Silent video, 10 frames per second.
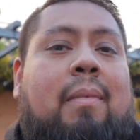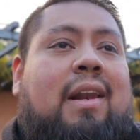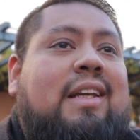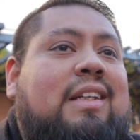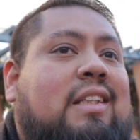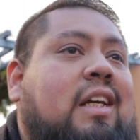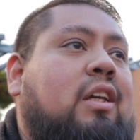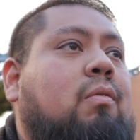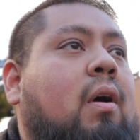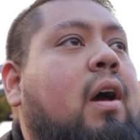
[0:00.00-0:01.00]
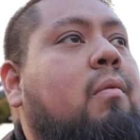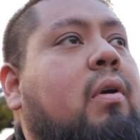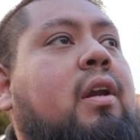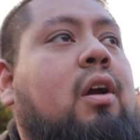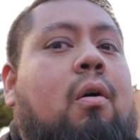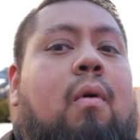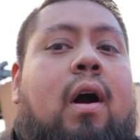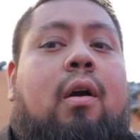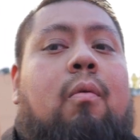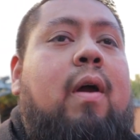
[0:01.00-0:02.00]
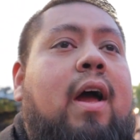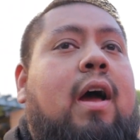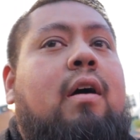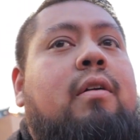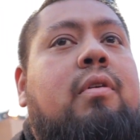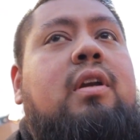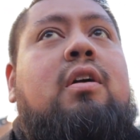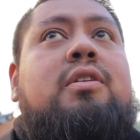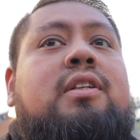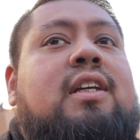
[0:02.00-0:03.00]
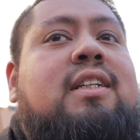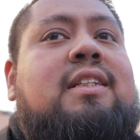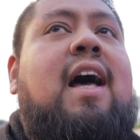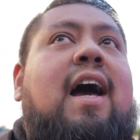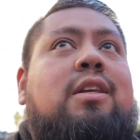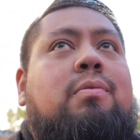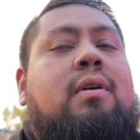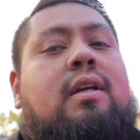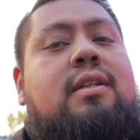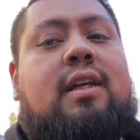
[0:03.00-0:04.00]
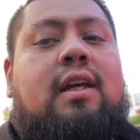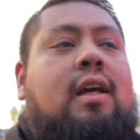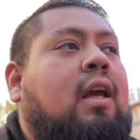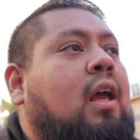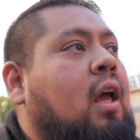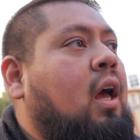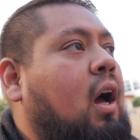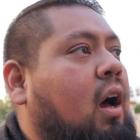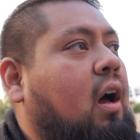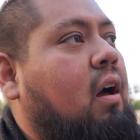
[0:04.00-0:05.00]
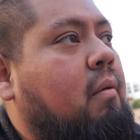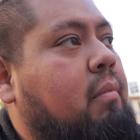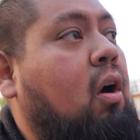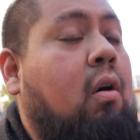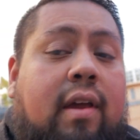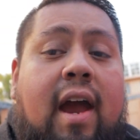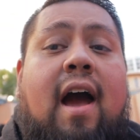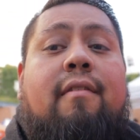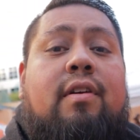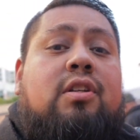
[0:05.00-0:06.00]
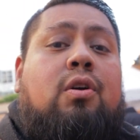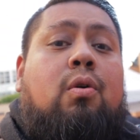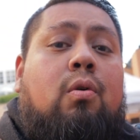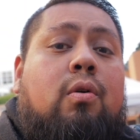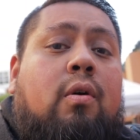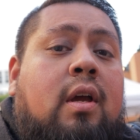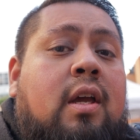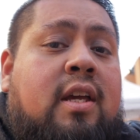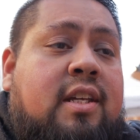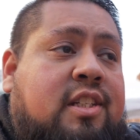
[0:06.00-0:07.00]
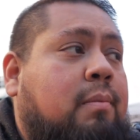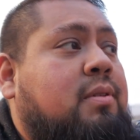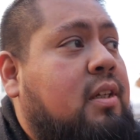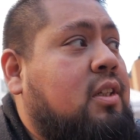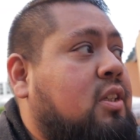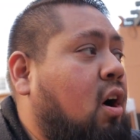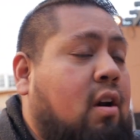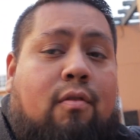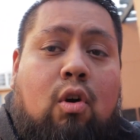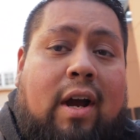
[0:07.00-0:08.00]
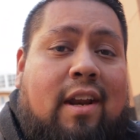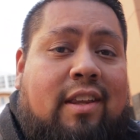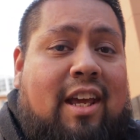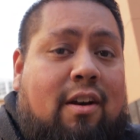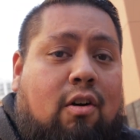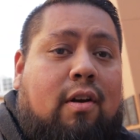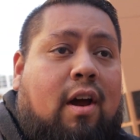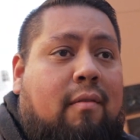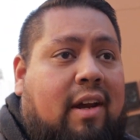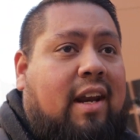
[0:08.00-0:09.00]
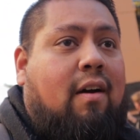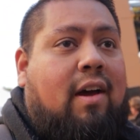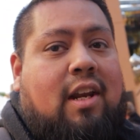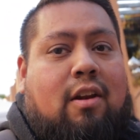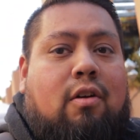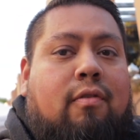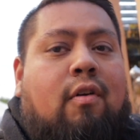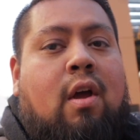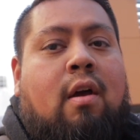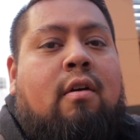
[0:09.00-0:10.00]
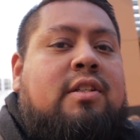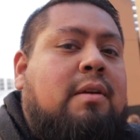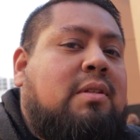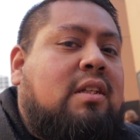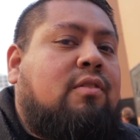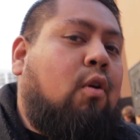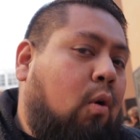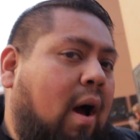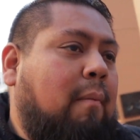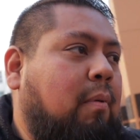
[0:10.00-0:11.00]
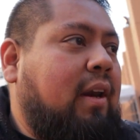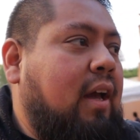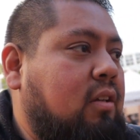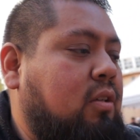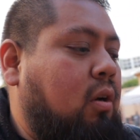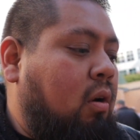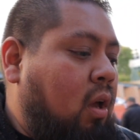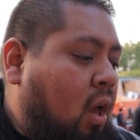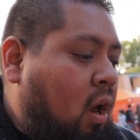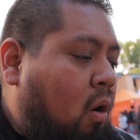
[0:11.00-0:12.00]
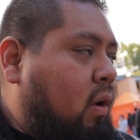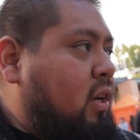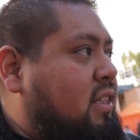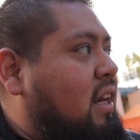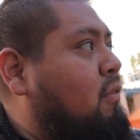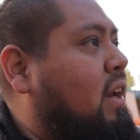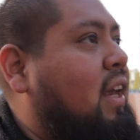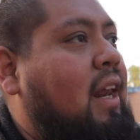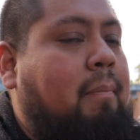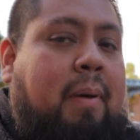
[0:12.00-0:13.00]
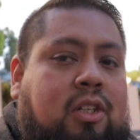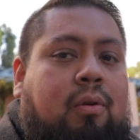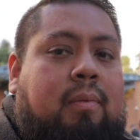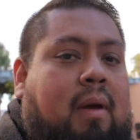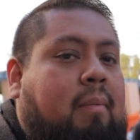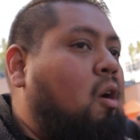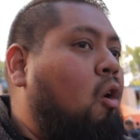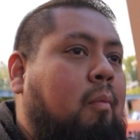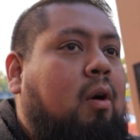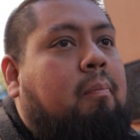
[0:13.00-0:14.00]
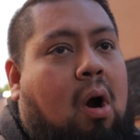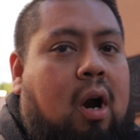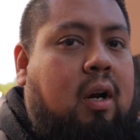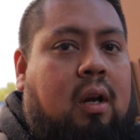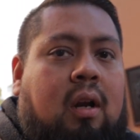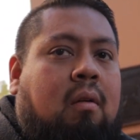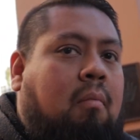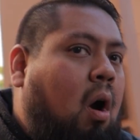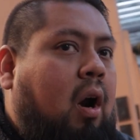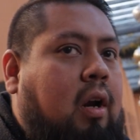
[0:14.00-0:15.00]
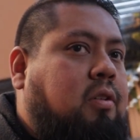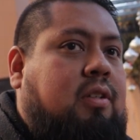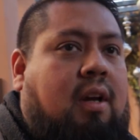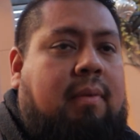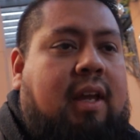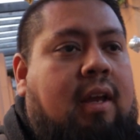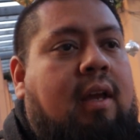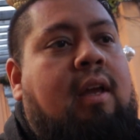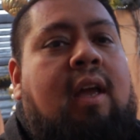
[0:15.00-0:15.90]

But let's continue on. We're going to go walk around. We're going to go see the sights. We're going to see... Um, oh, they have this cool Simpsons carnival kind of thing going on right now. And a little Simpsons photo op right now. So we're going to see if we can get a picture with maybe Homer, Bart, Marge or something.